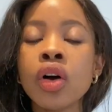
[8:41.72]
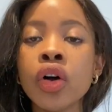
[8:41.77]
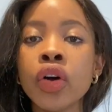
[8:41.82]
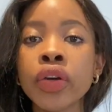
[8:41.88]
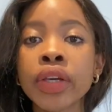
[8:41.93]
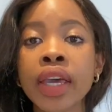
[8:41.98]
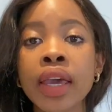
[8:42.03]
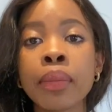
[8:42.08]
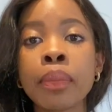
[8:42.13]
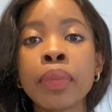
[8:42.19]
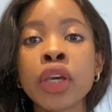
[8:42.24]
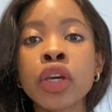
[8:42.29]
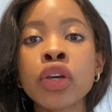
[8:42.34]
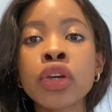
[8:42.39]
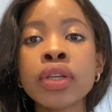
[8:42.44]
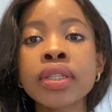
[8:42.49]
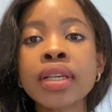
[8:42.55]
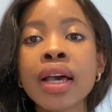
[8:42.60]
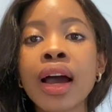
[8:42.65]
Okay,
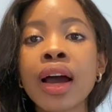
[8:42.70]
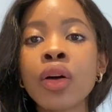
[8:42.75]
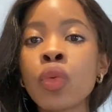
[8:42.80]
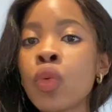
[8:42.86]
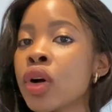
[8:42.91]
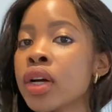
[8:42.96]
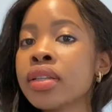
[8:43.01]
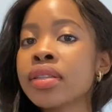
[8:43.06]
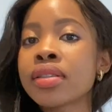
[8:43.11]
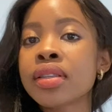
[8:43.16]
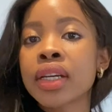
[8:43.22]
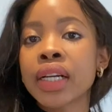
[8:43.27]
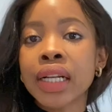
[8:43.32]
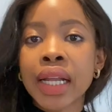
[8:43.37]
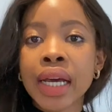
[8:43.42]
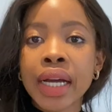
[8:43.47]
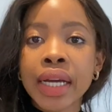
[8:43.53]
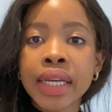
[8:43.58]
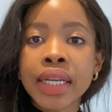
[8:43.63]
because I was the
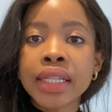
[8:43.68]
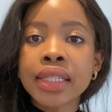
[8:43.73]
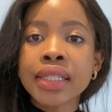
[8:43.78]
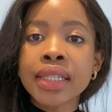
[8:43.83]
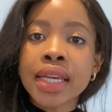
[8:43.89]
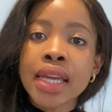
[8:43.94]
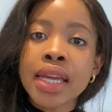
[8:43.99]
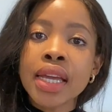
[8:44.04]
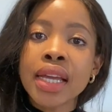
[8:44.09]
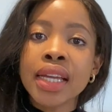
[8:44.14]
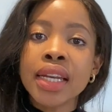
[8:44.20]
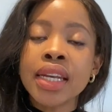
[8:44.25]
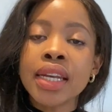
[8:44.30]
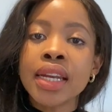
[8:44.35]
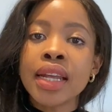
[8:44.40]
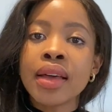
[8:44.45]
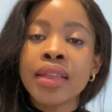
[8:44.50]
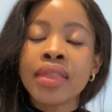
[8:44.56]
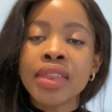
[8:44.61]
client
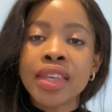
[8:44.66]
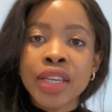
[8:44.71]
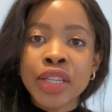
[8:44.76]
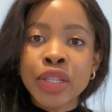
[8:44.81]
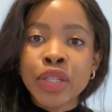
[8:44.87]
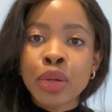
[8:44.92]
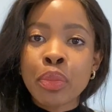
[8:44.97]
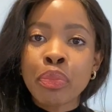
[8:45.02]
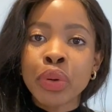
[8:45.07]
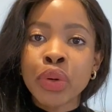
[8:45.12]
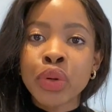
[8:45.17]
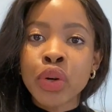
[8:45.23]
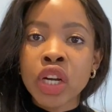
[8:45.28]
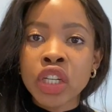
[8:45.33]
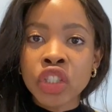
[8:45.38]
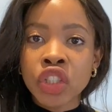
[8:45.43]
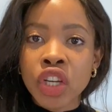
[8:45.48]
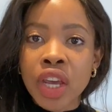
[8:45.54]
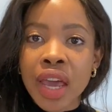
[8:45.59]
in this
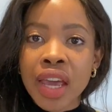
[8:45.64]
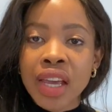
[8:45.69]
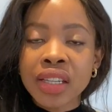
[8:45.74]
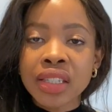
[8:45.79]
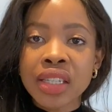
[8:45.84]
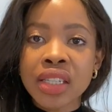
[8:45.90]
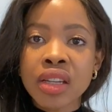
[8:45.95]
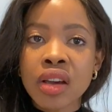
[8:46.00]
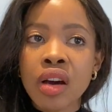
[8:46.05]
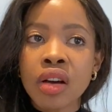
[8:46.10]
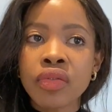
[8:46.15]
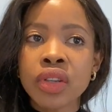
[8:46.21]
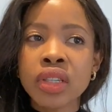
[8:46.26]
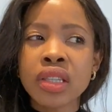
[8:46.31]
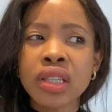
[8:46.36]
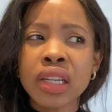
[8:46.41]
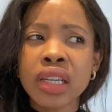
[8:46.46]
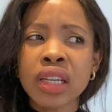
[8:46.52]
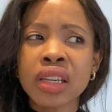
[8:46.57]
project,
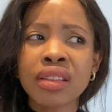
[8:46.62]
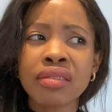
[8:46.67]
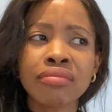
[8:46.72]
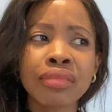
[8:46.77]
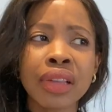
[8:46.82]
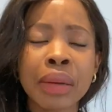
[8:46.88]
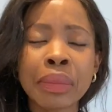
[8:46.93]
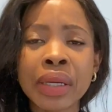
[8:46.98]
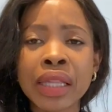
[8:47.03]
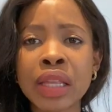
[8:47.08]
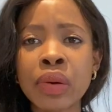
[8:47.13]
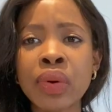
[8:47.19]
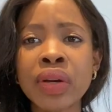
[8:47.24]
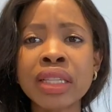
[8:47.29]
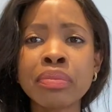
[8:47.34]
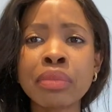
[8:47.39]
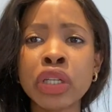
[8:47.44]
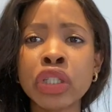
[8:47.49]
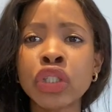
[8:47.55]
obviously, I mean, there
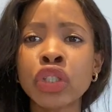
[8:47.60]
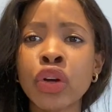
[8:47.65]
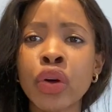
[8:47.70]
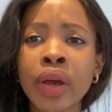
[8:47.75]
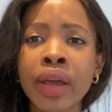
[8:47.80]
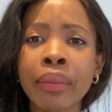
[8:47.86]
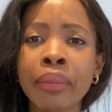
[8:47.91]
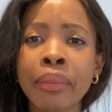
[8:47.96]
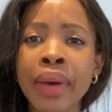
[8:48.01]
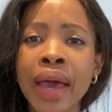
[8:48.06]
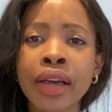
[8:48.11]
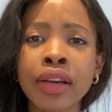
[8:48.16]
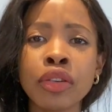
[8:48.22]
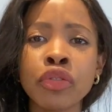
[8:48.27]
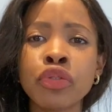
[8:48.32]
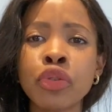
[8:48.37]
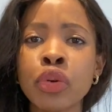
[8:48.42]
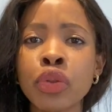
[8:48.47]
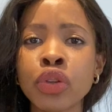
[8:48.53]
wasn't much going back
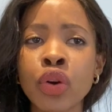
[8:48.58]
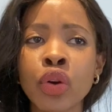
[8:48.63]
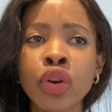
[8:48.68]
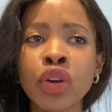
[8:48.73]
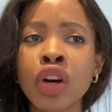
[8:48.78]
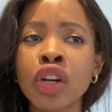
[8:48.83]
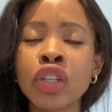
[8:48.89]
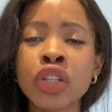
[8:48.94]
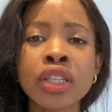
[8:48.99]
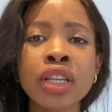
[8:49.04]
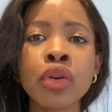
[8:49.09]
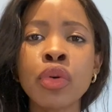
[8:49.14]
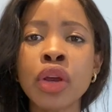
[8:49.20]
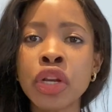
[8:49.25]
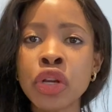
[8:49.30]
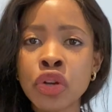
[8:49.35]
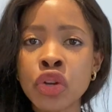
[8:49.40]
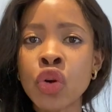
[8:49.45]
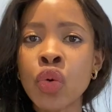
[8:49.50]
and forth going on because I
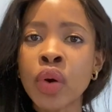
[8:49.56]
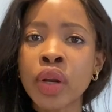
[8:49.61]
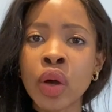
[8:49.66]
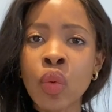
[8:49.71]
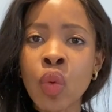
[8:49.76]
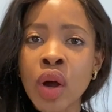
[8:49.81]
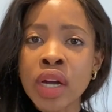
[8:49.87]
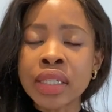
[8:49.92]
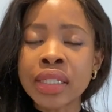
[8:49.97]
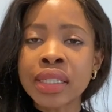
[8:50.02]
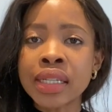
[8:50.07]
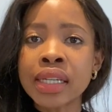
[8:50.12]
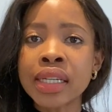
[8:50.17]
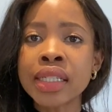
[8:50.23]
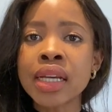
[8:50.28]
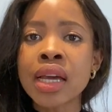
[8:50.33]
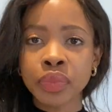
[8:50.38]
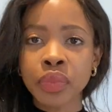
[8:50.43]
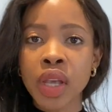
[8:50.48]
already knew what I
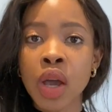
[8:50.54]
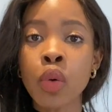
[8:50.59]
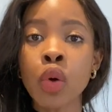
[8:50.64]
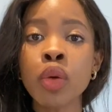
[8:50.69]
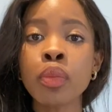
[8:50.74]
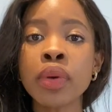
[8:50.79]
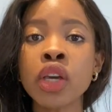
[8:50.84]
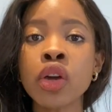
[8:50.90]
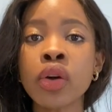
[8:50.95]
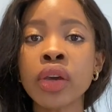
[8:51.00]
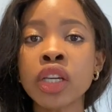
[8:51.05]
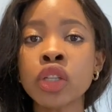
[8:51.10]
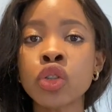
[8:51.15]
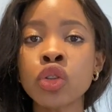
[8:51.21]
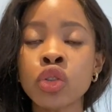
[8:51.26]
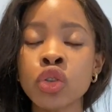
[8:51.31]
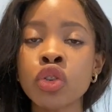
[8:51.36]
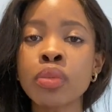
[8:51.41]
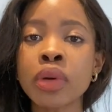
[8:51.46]
wanted. I won't be going
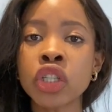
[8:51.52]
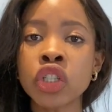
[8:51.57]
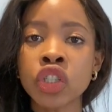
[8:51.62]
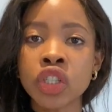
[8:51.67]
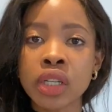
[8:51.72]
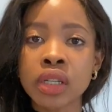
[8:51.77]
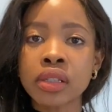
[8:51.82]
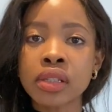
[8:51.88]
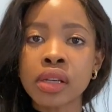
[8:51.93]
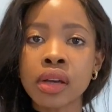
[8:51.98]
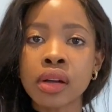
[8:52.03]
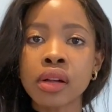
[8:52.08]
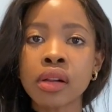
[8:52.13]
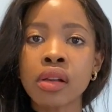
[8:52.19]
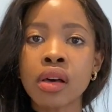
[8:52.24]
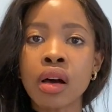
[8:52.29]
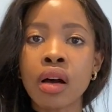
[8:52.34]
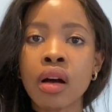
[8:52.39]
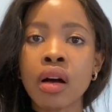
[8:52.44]
into too much
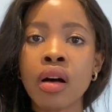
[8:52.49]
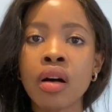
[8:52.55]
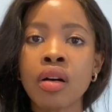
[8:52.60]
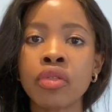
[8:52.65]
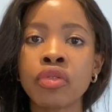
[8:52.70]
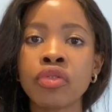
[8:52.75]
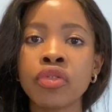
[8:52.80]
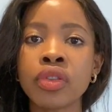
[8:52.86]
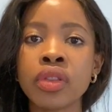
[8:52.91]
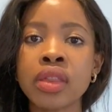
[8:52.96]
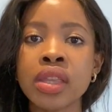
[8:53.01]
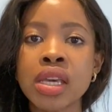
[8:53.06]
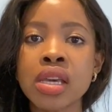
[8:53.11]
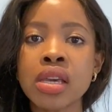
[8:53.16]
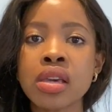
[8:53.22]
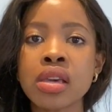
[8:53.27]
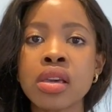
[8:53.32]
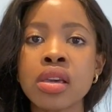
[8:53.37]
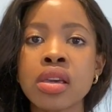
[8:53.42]
detail of
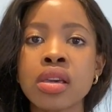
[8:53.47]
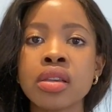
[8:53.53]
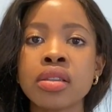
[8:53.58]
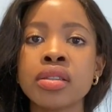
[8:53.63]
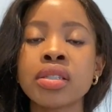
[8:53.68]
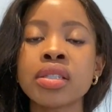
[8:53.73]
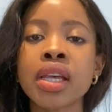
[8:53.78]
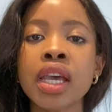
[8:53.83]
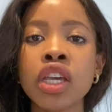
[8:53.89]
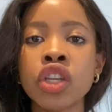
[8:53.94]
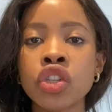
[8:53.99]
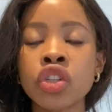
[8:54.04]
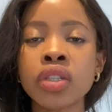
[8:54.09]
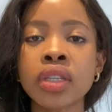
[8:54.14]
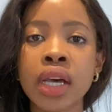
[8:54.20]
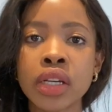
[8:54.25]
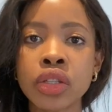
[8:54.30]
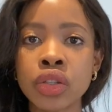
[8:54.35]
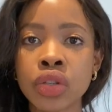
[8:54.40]
the
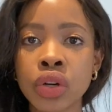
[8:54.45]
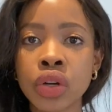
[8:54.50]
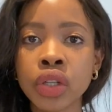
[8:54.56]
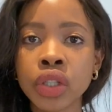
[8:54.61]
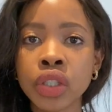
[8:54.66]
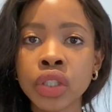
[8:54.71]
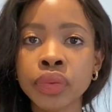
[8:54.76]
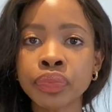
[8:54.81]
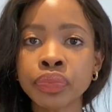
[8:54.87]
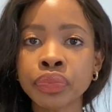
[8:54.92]
stages I took.